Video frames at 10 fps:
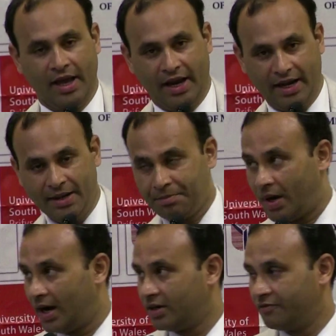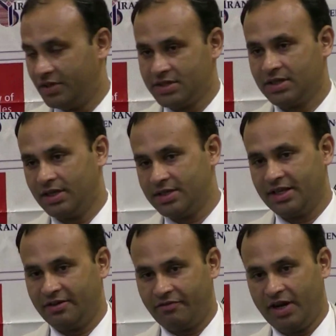Any part of this is
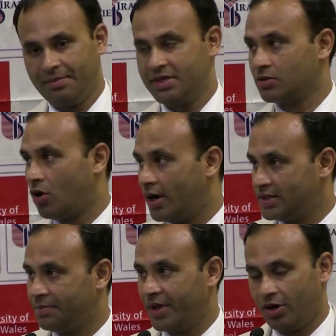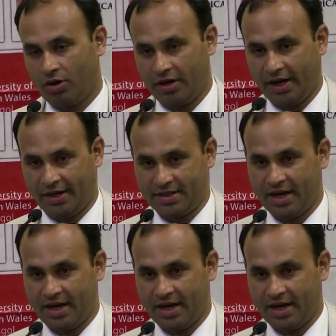inflamed is called as a periodontitis,